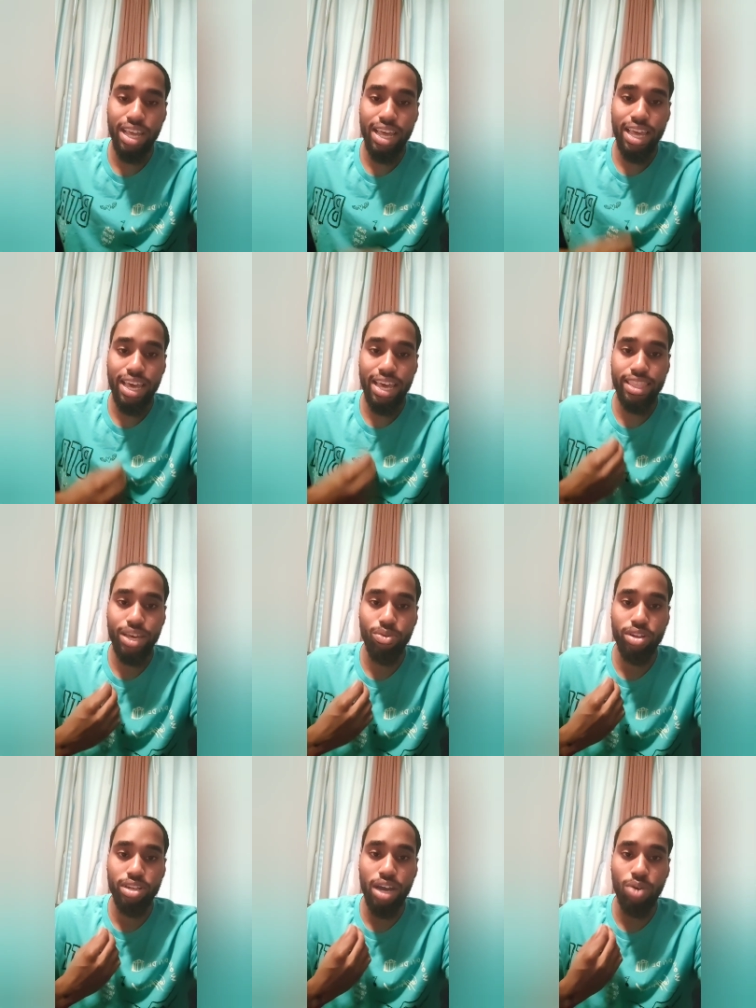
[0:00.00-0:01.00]
and then we're
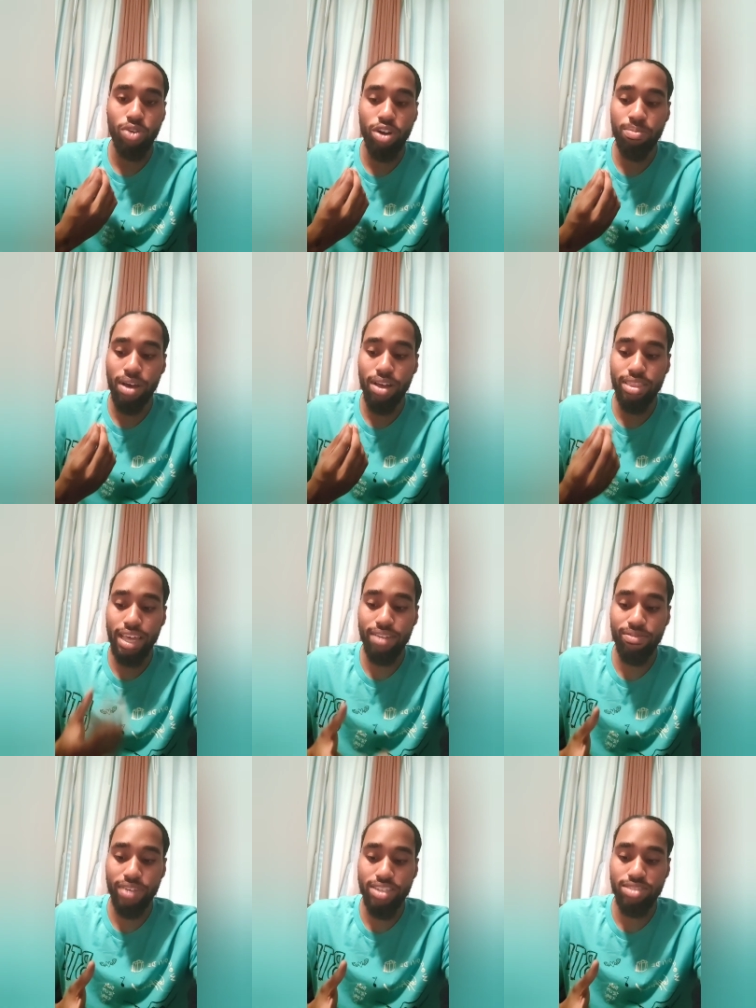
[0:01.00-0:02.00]
gonna not worry about that
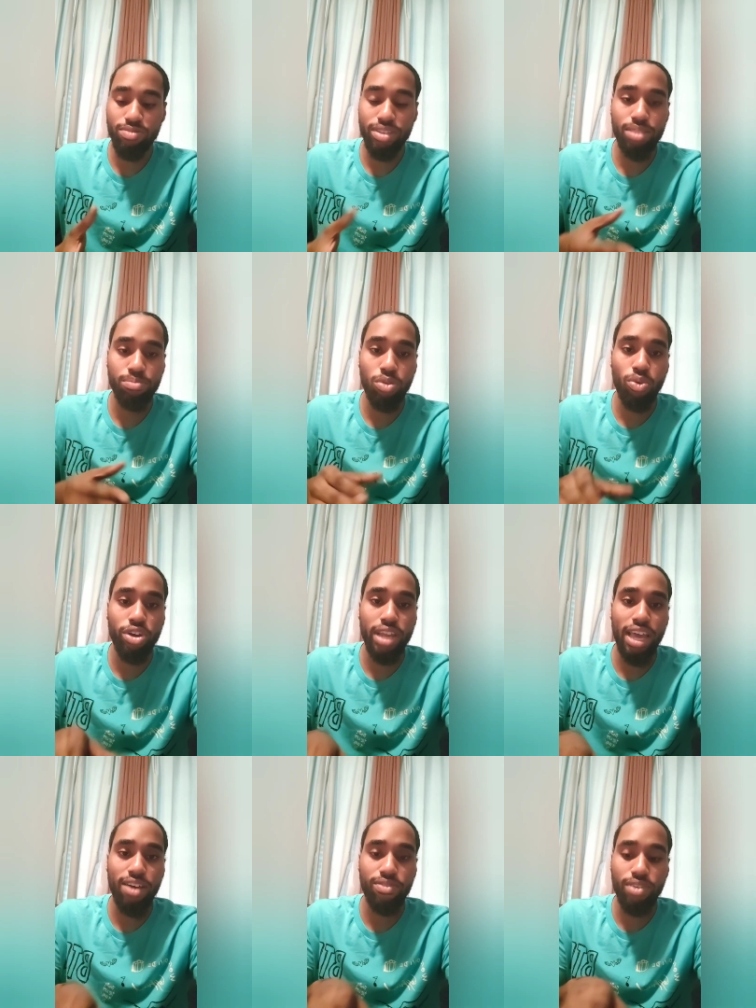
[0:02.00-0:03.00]
investment, but we're gonna
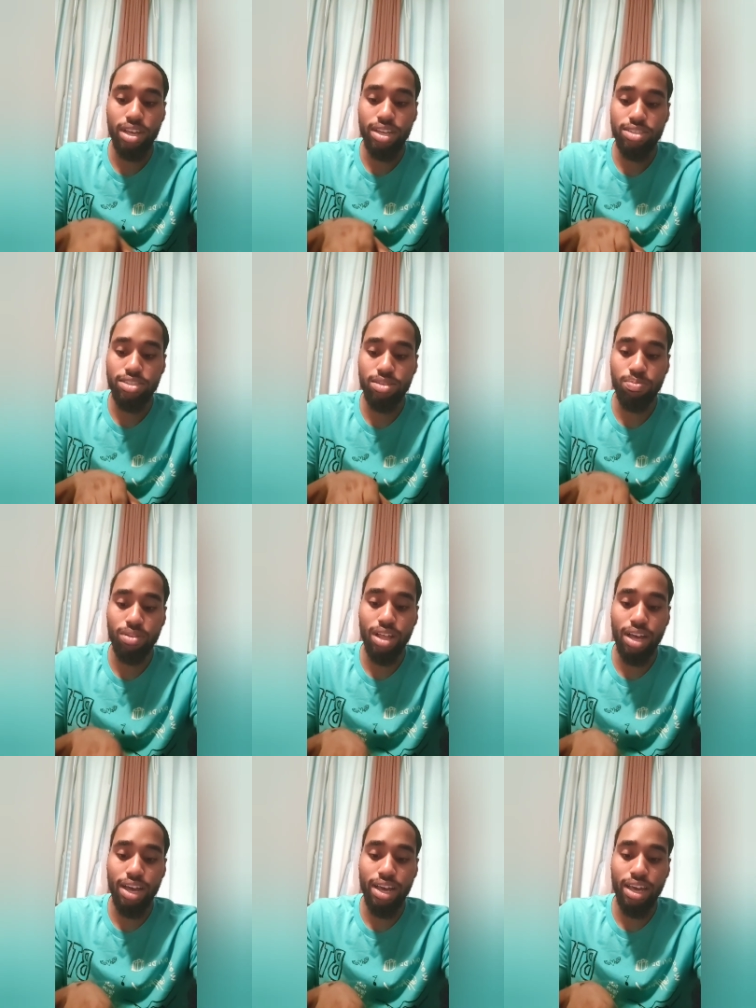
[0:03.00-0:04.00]
have
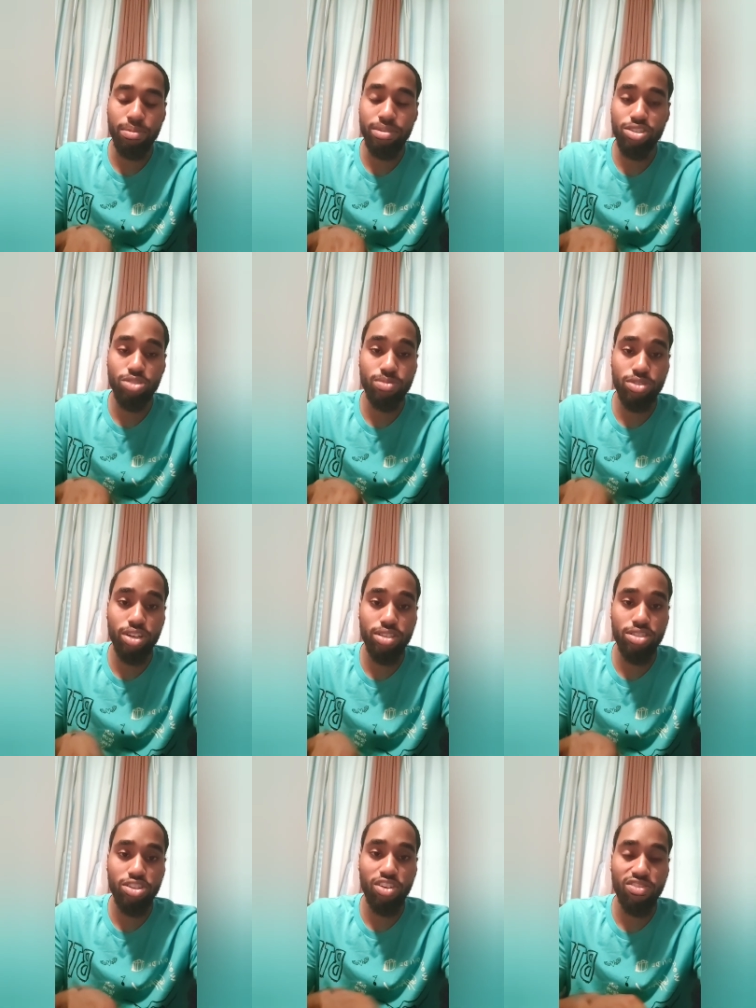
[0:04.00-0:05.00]
goods
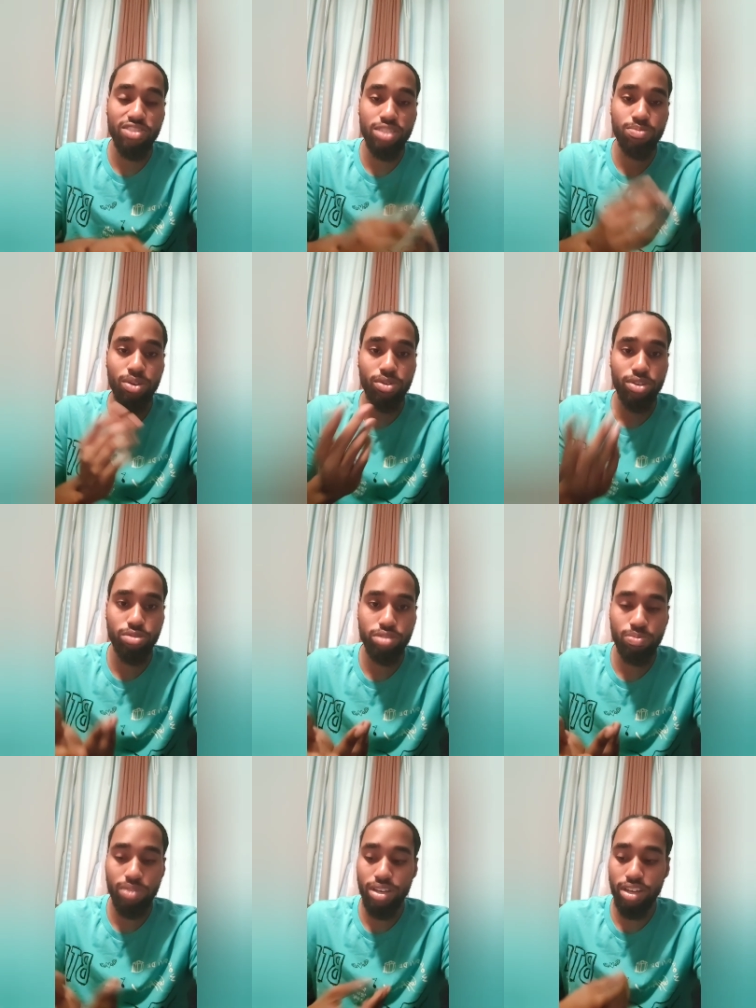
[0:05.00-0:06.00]
and services be
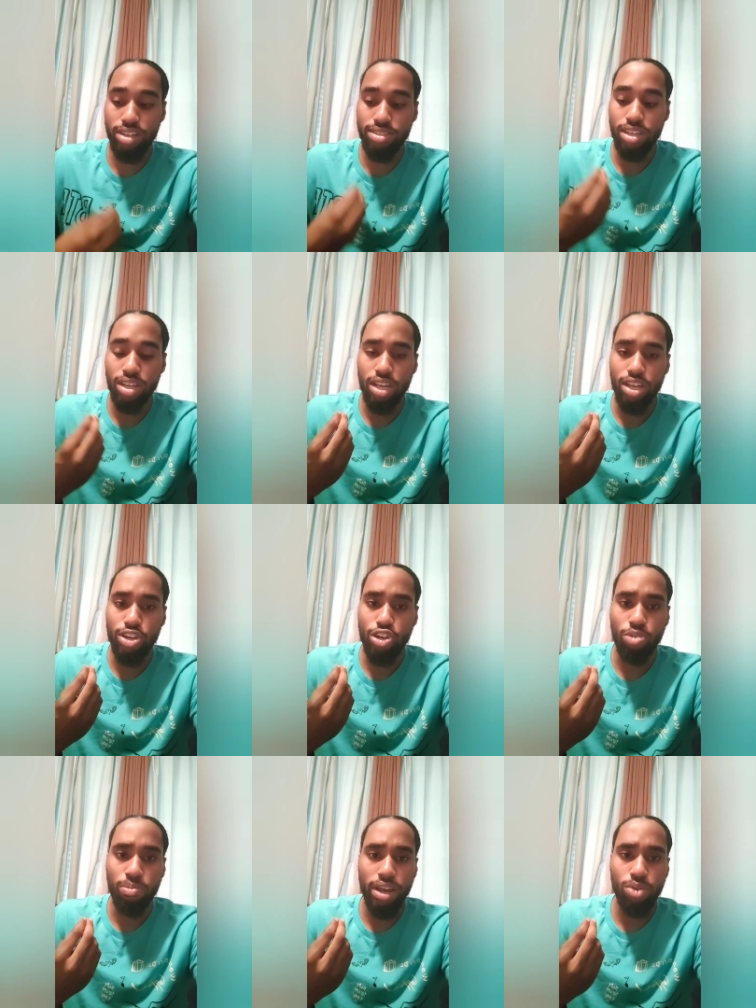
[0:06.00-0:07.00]
reduced because
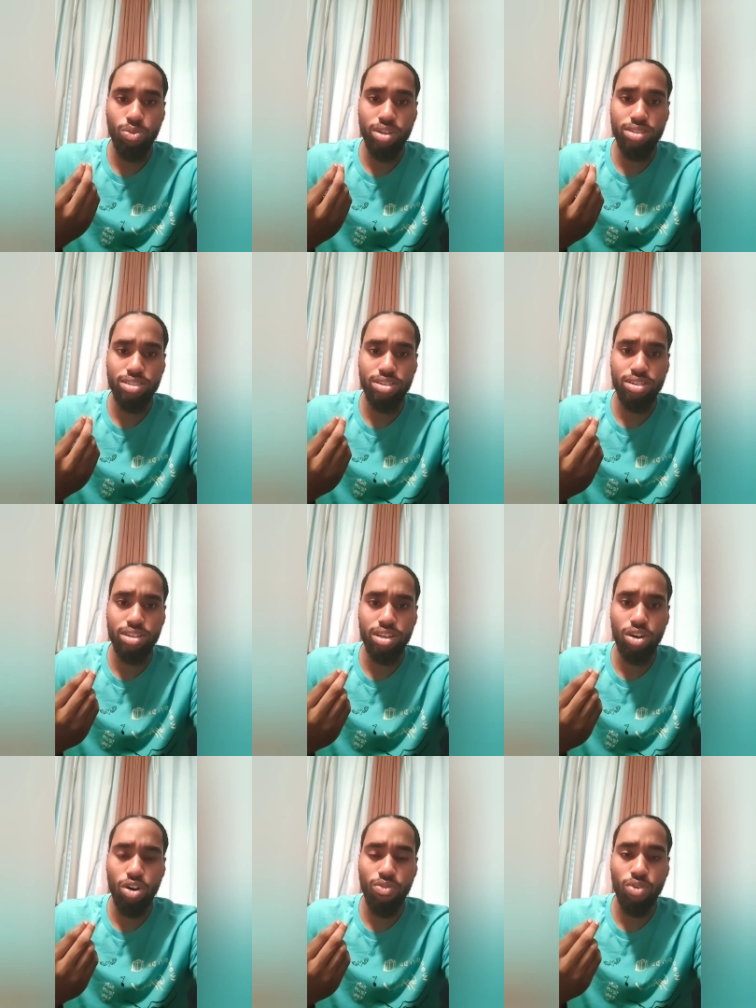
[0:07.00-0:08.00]
nobody wants to
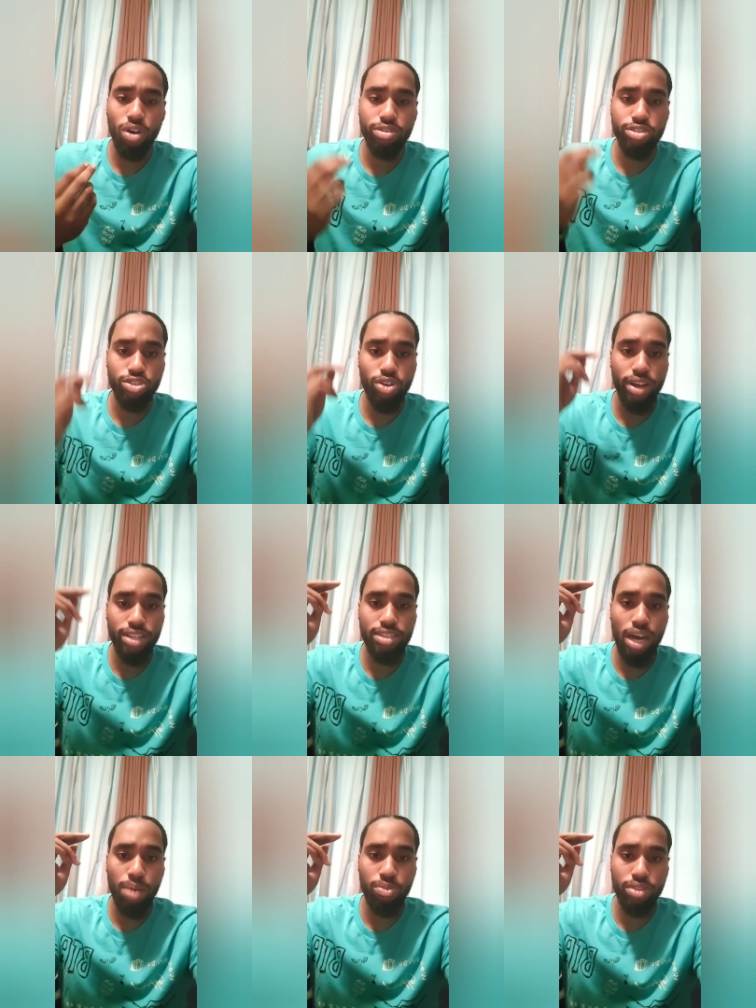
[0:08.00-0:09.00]
overall start at the
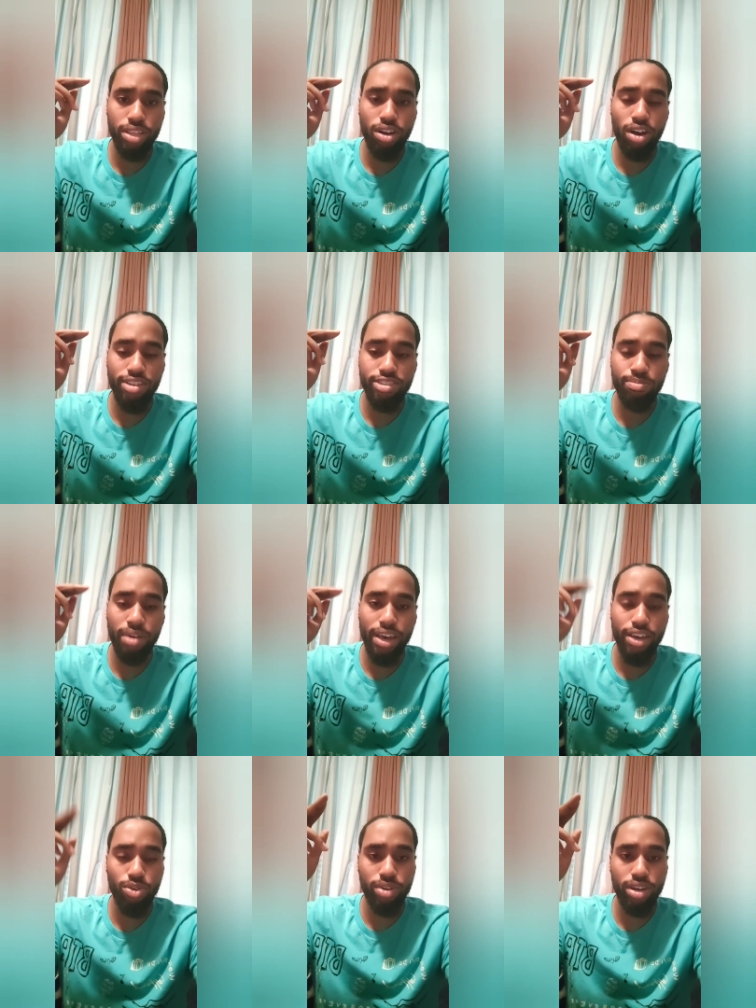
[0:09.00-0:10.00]
top with the cost of
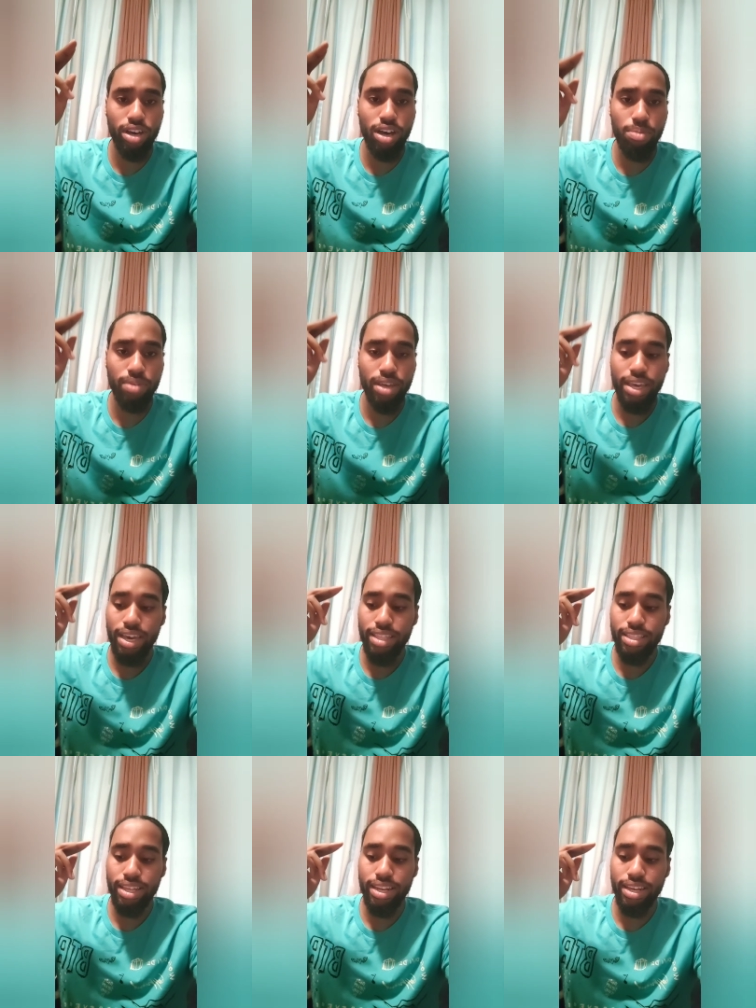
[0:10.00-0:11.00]
buying going up,
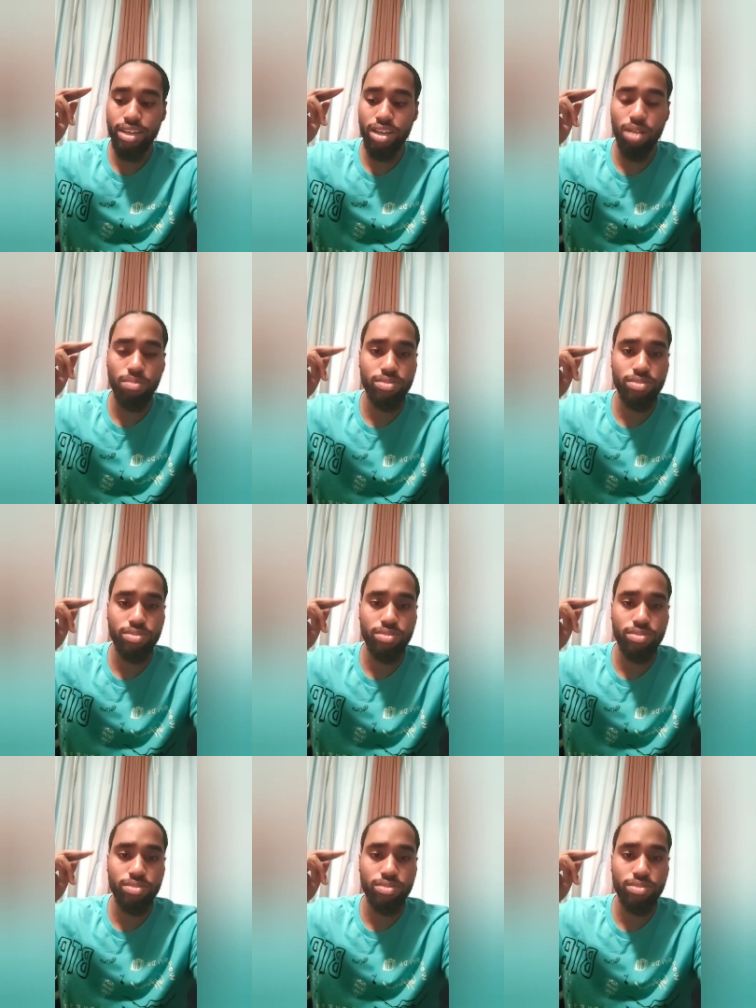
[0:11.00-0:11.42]
and then it comes